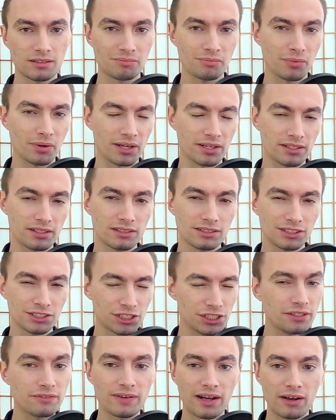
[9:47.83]
but
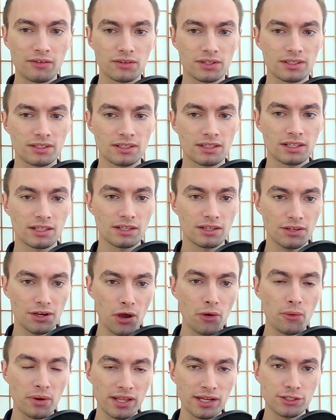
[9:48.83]
she found
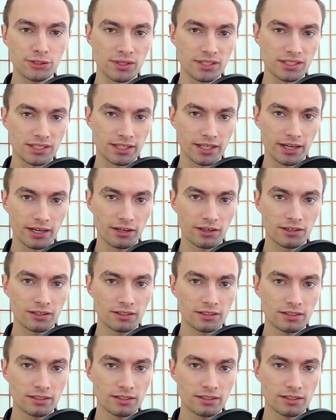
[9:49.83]
no interest there